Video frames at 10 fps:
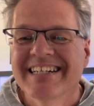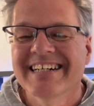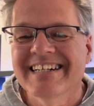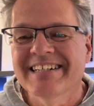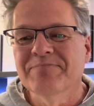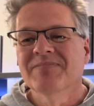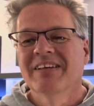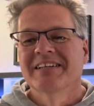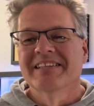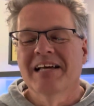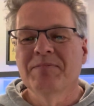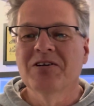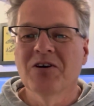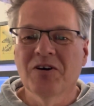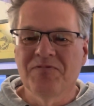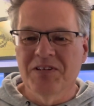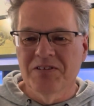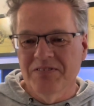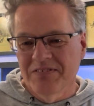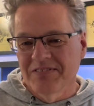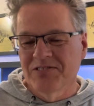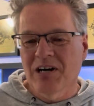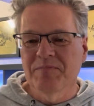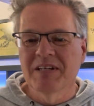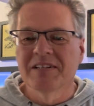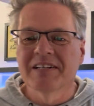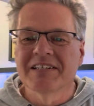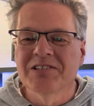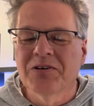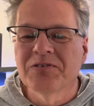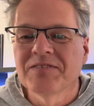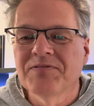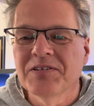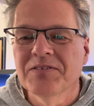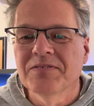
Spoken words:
Let me know if you drop me a note if you